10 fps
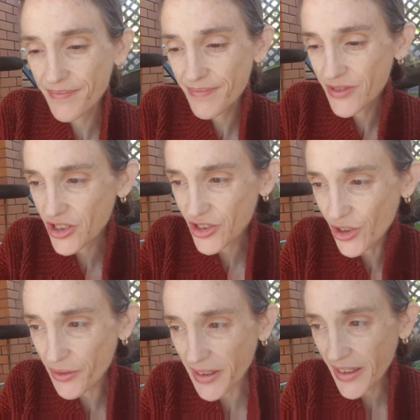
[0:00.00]
just
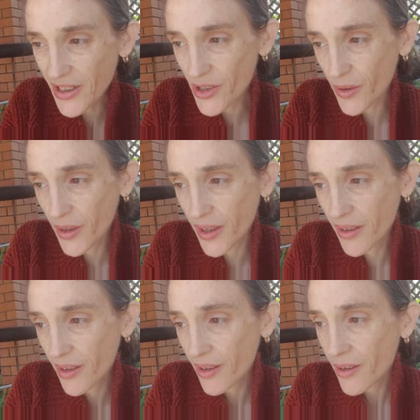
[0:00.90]
not really doing
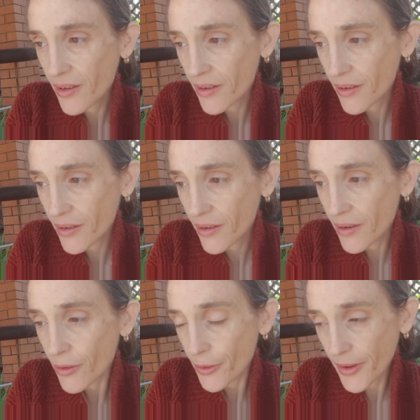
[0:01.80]

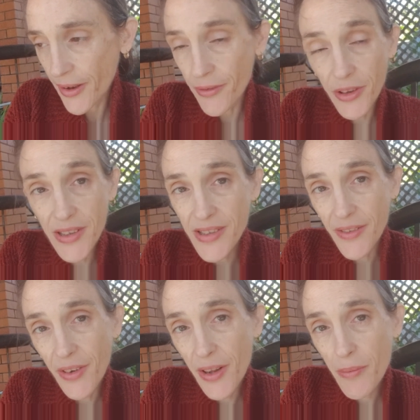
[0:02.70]
recovery stuff
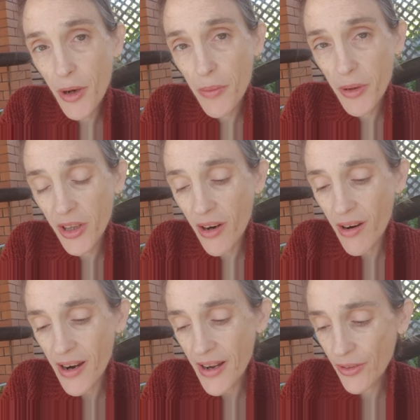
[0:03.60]
at the moment,
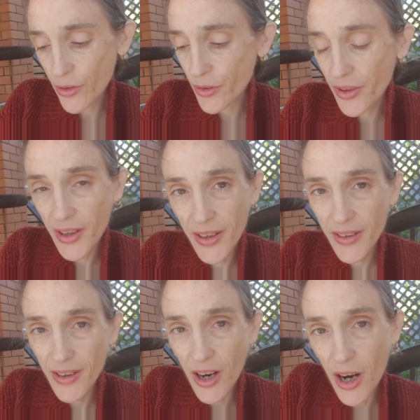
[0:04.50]
I thought that
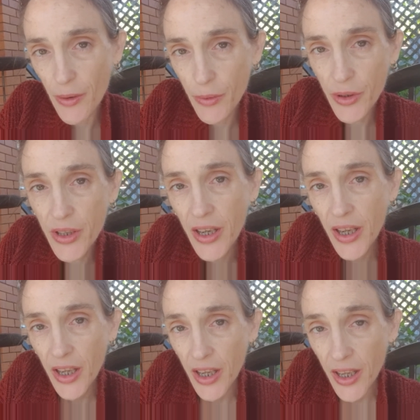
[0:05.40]
I would
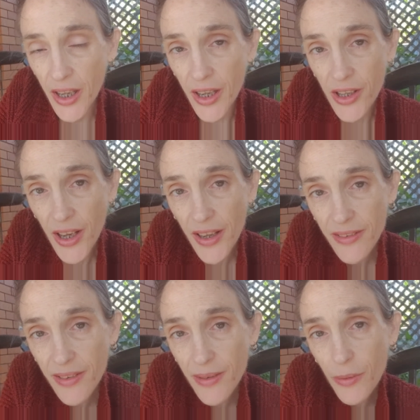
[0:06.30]
answer
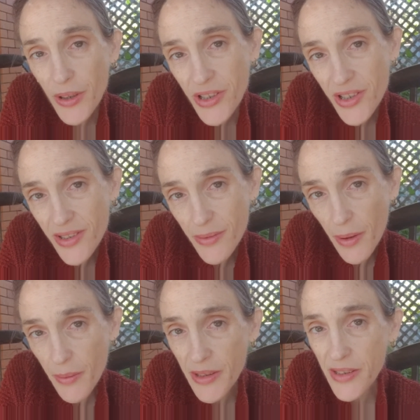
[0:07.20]
some questions about
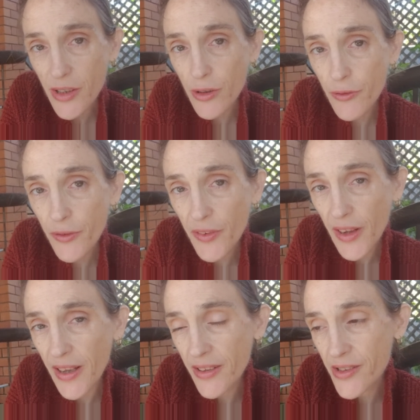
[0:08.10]
myself.
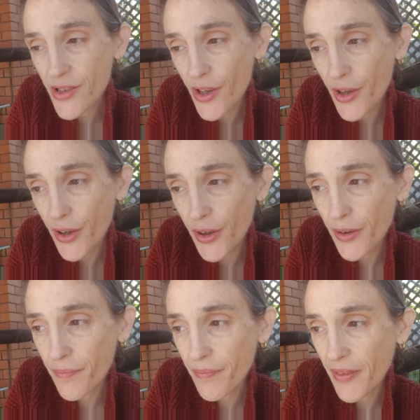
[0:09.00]
And so
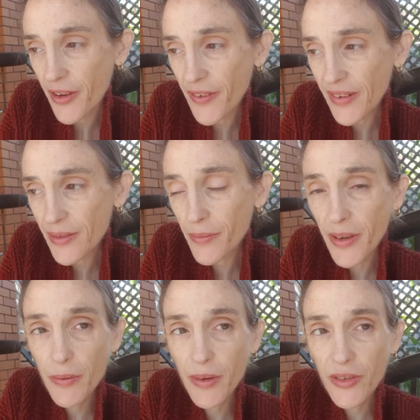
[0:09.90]
I found some
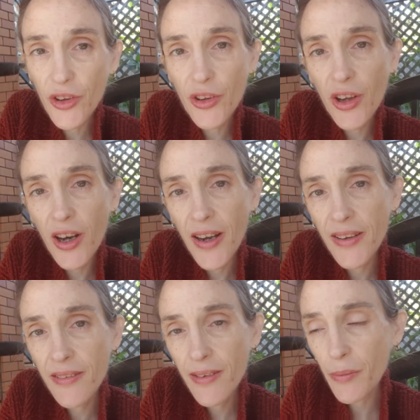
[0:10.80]
fun ones
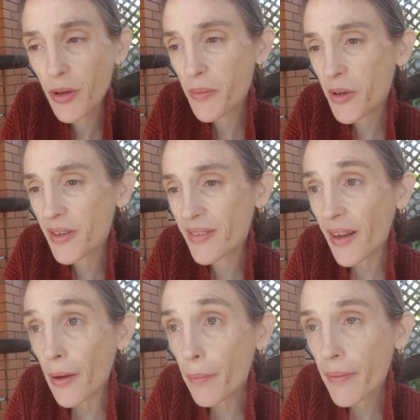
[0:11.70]
online. Some of them are
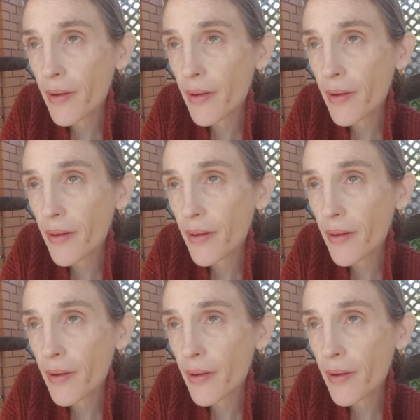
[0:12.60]
deep,